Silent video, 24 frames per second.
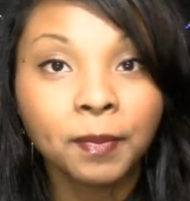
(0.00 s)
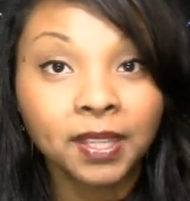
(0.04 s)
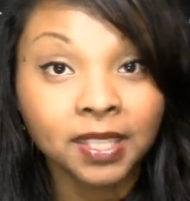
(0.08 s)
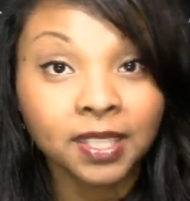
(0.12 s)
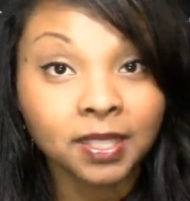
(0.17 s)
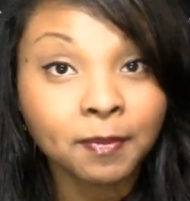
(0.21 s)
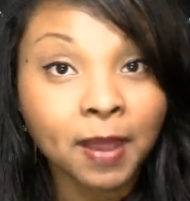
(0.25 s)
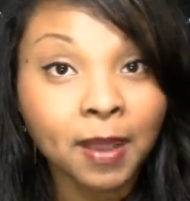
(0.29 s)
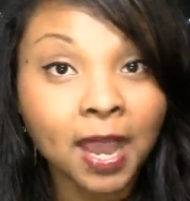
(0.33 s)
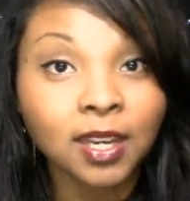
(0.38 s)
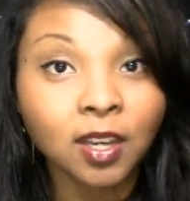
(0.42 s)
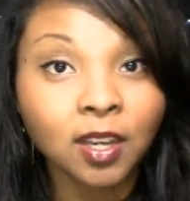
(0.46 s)

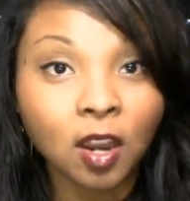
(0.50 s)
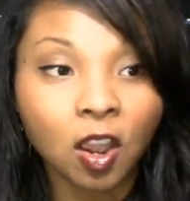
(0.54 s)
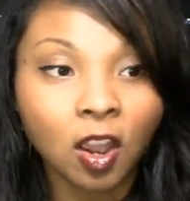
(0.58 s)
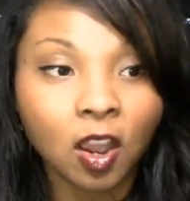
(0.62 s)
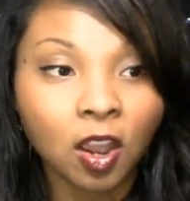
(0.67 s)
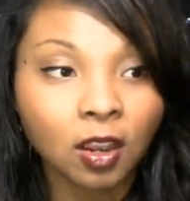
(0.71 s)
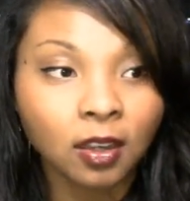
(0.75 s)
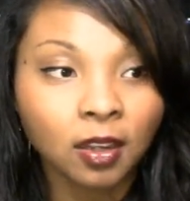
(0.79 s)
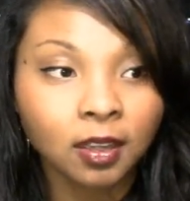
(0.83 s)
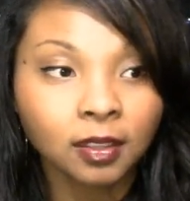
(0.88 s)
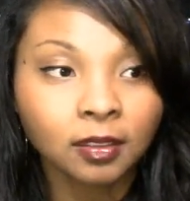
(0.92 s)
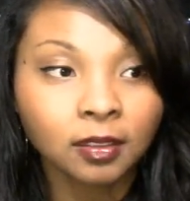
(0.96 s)
because my
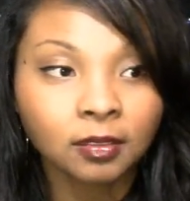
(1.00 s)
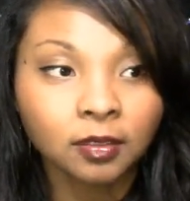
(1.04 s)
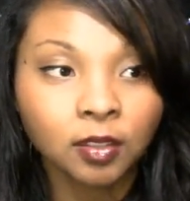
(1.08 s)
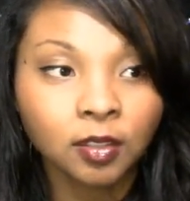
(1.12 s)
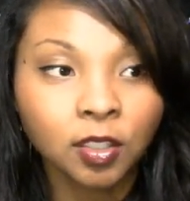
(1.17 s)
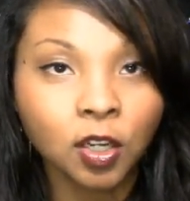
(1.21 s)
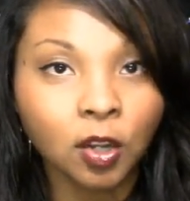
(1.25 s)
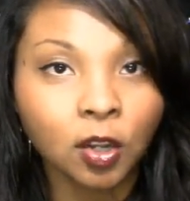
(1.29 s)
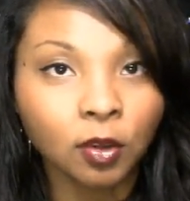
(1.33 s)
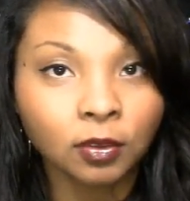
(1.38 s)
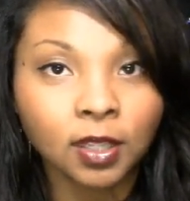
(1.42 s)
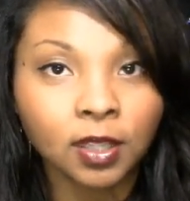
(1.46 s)
dog,
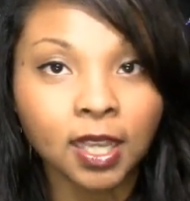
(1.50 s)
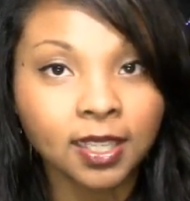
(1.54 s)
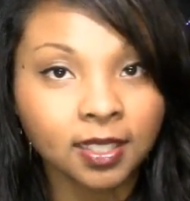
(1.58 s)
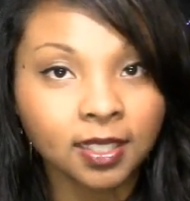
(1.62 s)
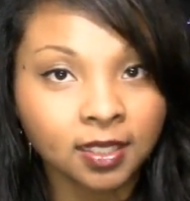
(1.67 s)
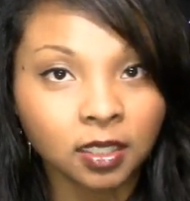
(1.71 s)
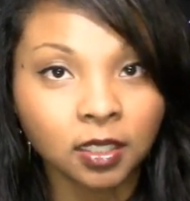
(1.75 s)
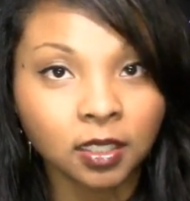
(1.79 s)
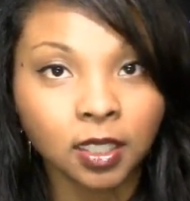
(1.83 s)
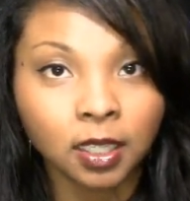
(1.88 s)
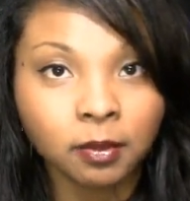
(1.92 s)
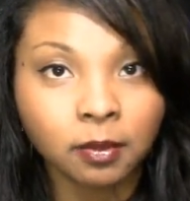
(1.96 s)
you know,
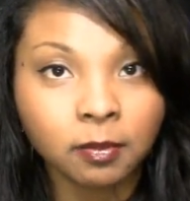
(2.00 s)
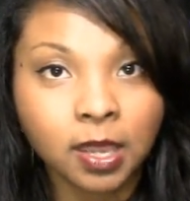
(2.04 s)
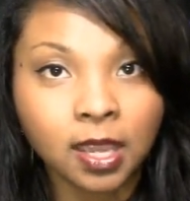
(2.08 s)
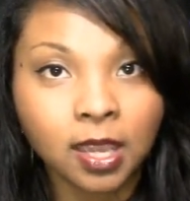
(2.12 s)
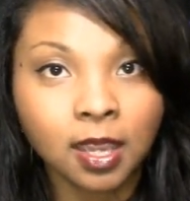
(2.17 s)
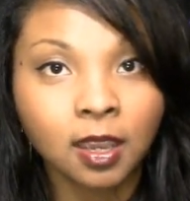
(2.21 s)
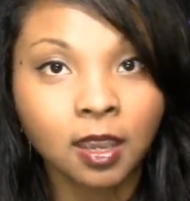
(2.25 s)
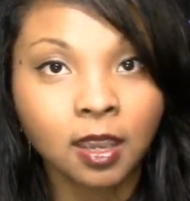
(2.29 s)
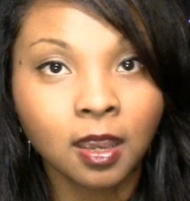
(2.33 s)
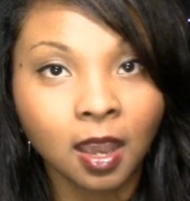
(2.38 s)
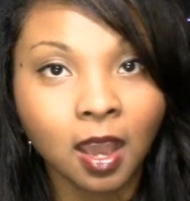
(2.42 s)
likes to lick me.